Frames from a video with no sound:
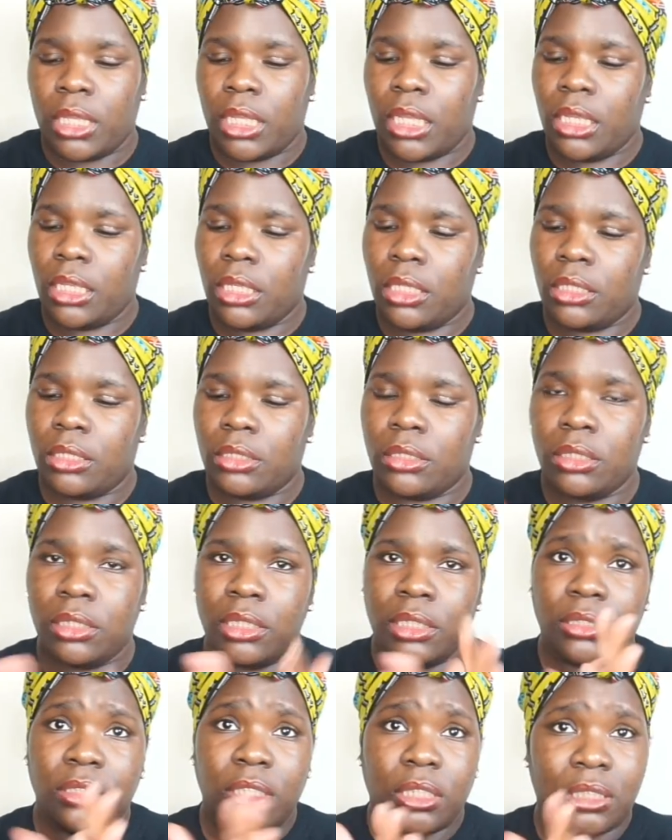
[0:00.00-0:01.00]

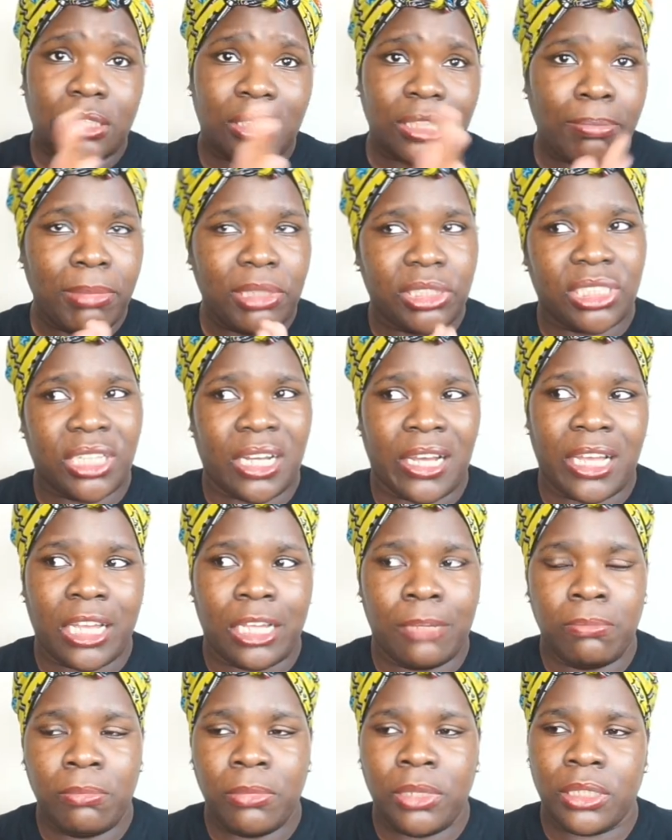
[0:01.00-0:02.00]
in the
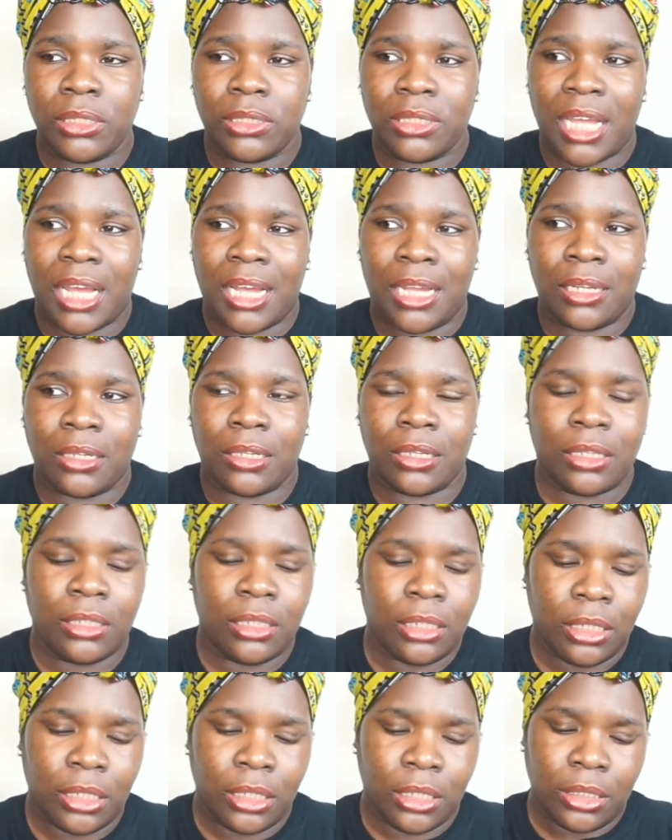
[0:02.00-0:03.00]
summertime than
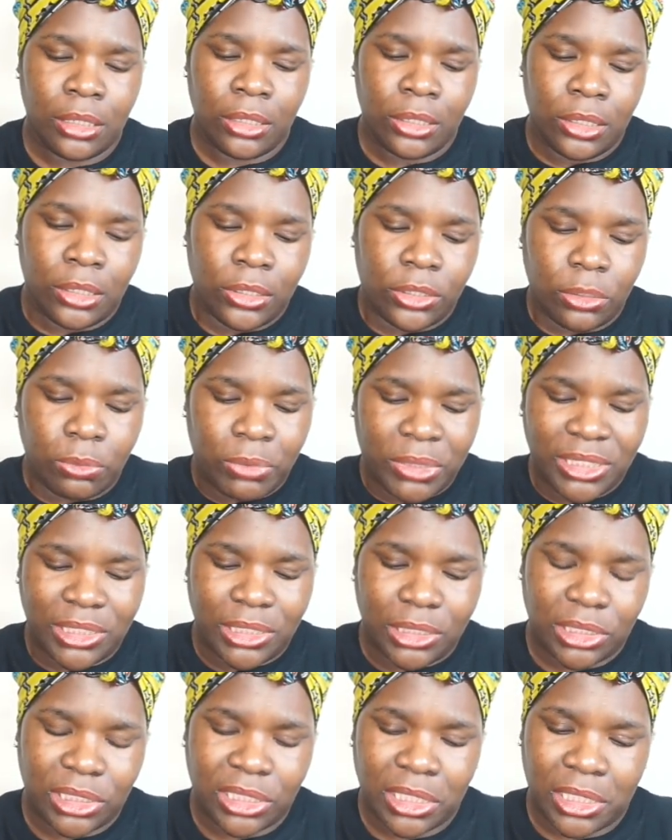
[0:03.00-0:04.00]
the
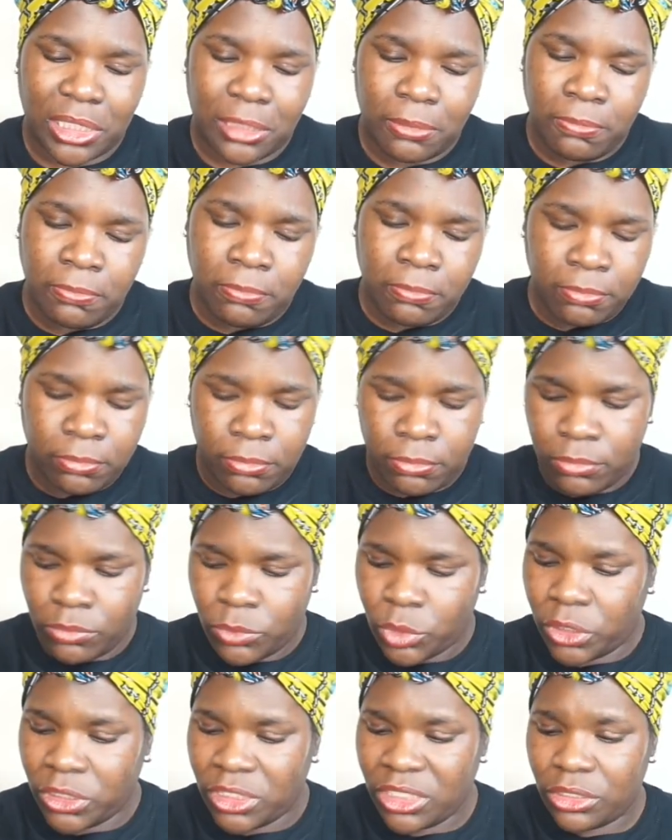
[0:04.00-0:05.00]
wintertime,
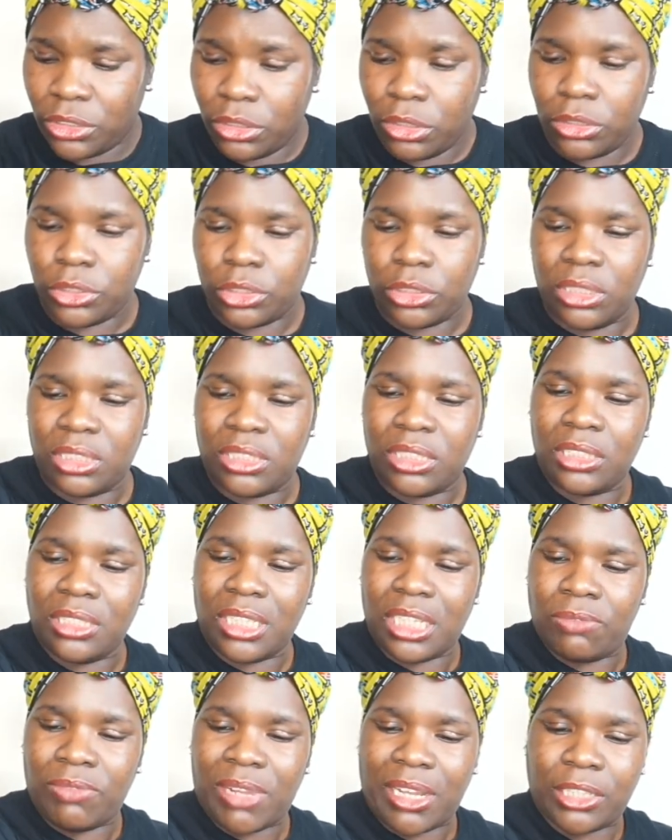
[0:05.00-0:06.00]
because it's not, it doesn't
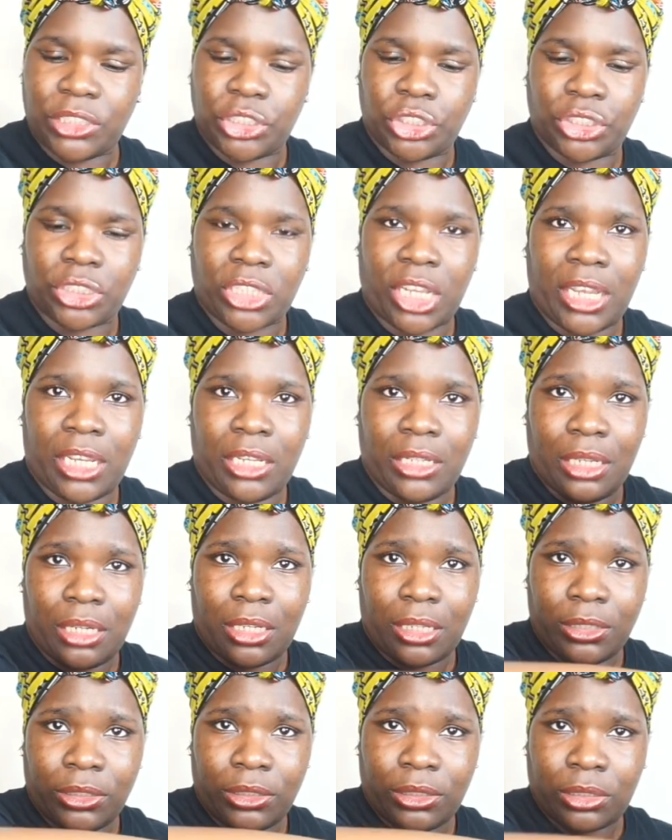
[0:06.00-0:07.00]
give like a
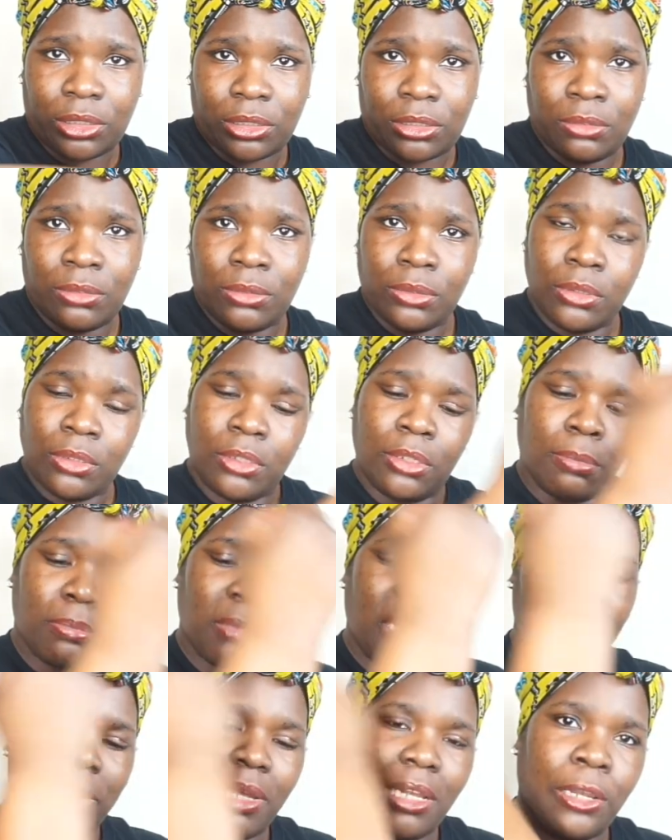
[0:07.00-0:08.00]
shininess.
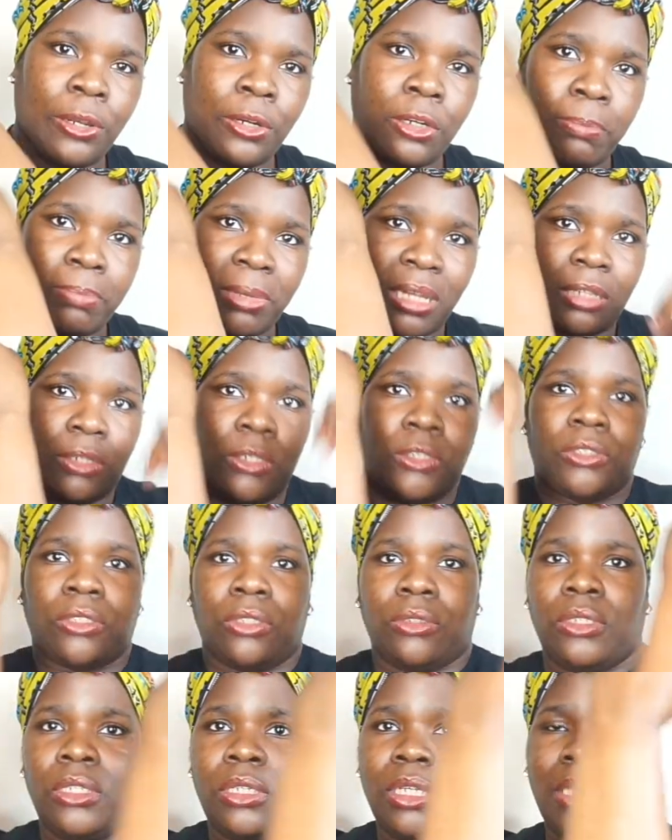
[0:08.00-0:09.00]
Maybe a little bit because
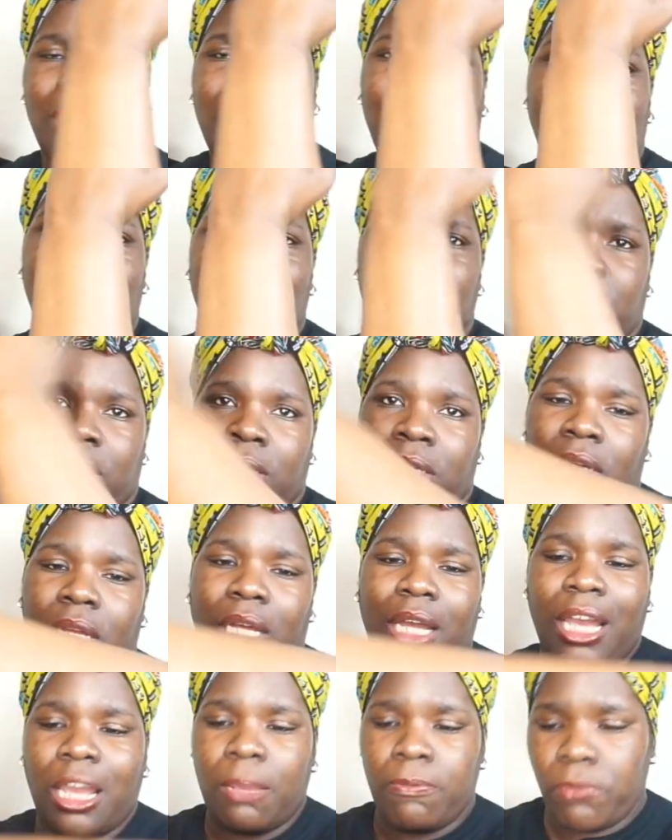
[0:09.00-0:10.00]
on the lighting and the
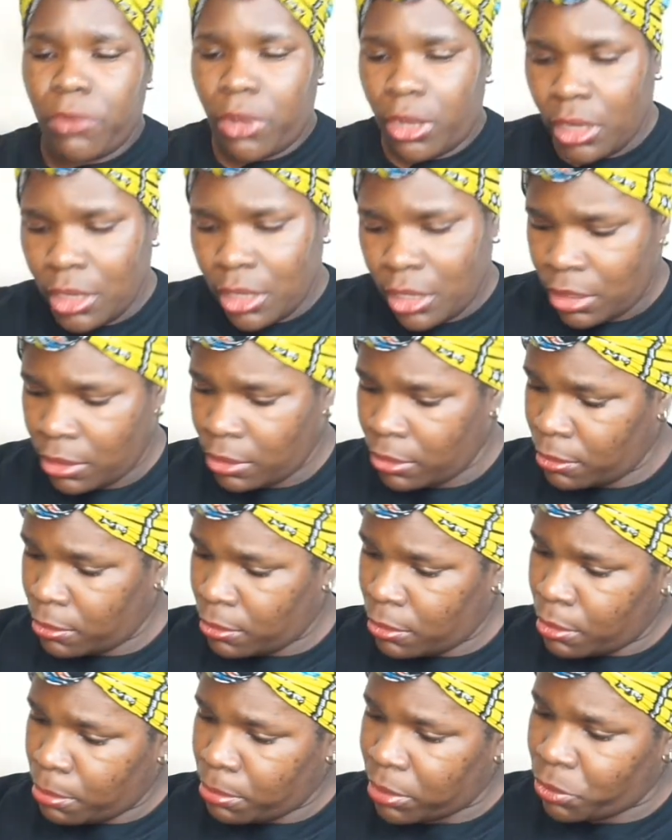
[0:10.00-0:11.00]
camera,
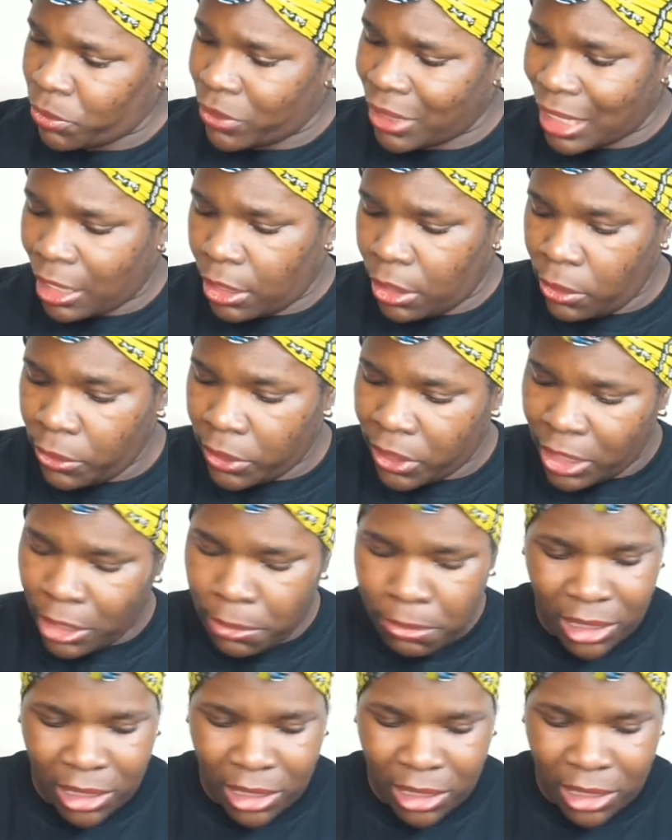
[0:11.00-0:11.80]
but when I look at it